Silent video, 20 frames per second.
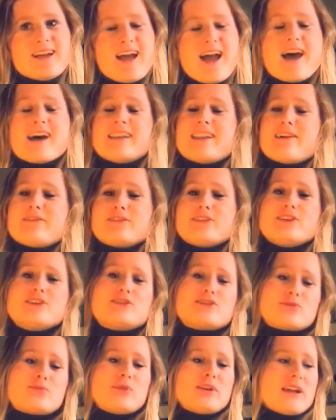I never
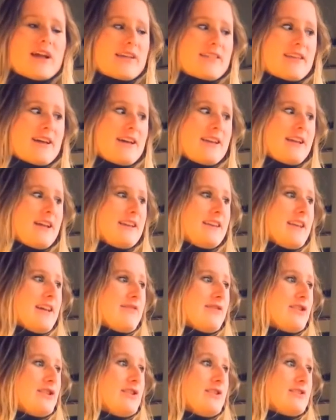used to be like that. I
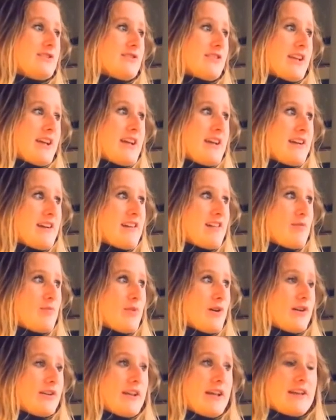never used to care
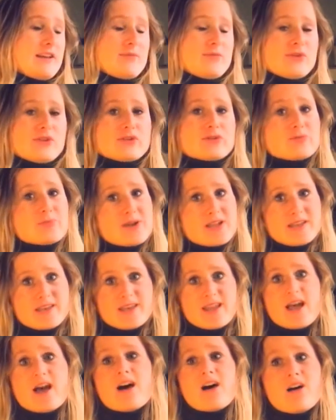about animals, but
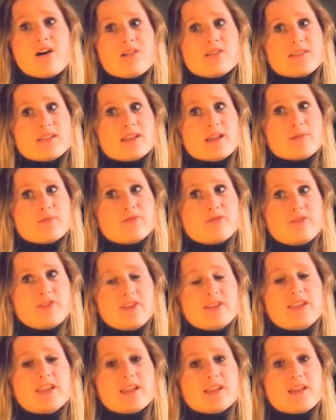now that I'm
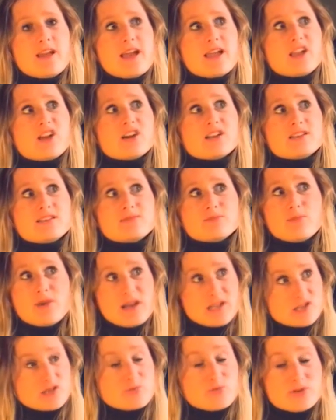vegan, I got
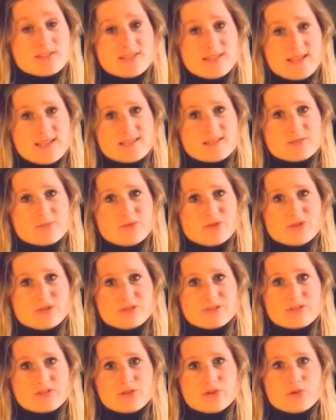much more
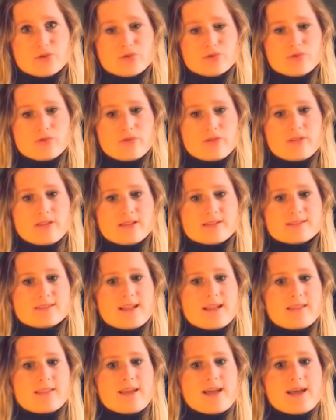sensible to things
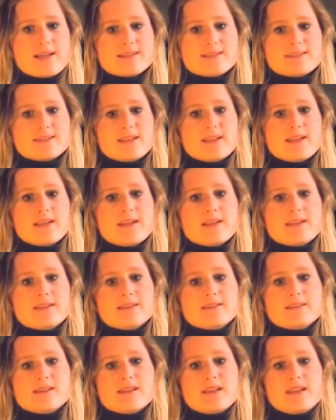like that,
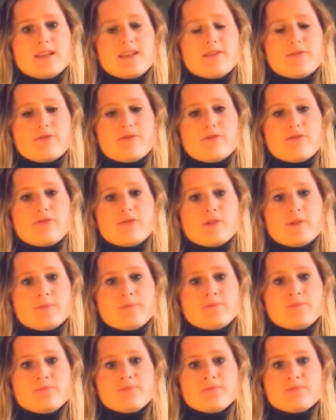and if
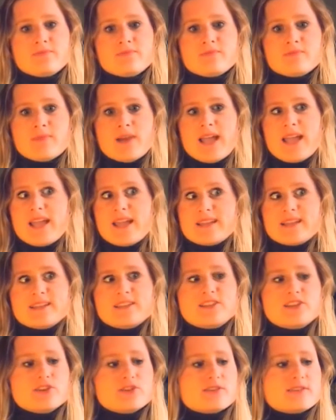my
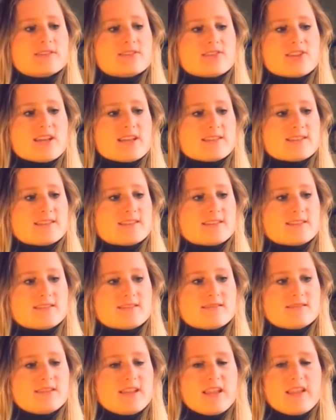attitude is just,
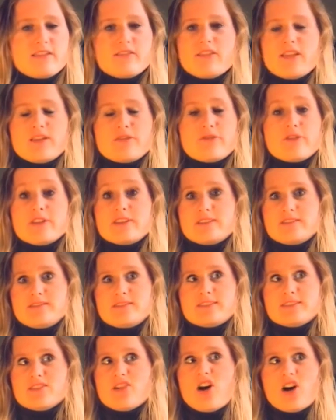if
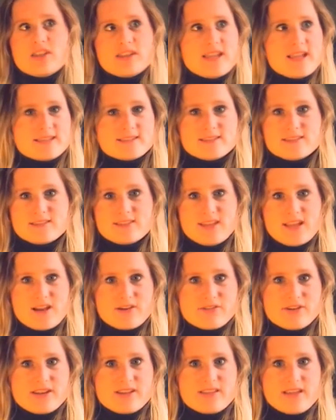it's not
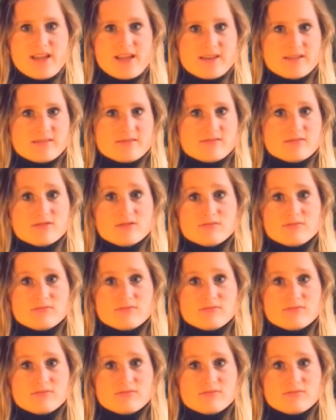necessary, then